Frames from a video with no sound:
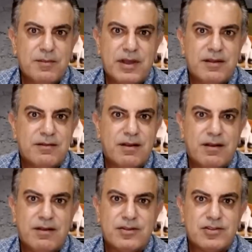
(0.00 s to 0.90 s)
about
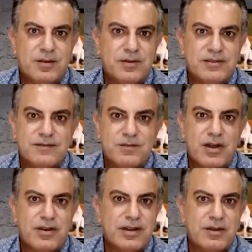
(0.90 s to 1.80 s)
all the troubles of
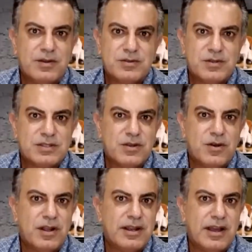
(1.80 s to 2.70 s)
modern day, what's what's
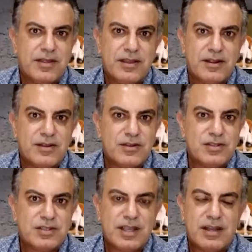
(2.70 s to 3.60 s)
going on out there. You're
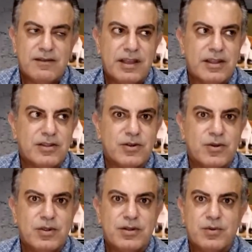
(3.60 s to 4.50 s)
just kind of like in your
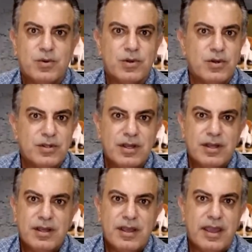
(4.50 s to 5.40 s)
own little world.
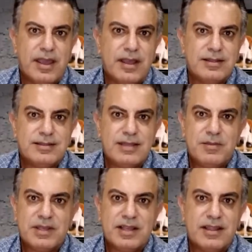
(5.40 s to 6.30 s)
And San
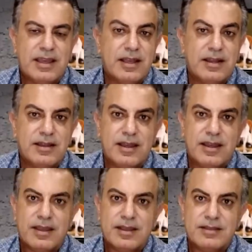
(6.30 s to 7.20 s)
Miguel de
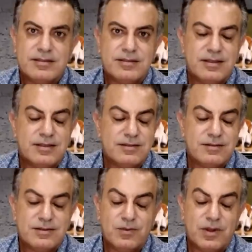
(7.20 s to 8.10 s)
Allende is, is,
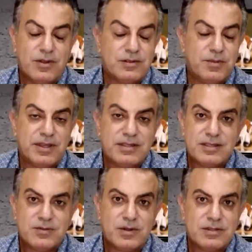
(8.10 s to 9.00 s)
is one of those
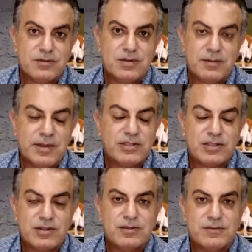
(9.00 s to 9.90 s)
places where it's really
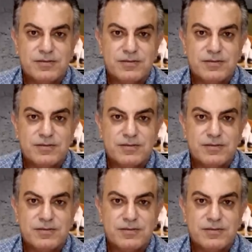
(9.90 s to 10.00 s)
magical.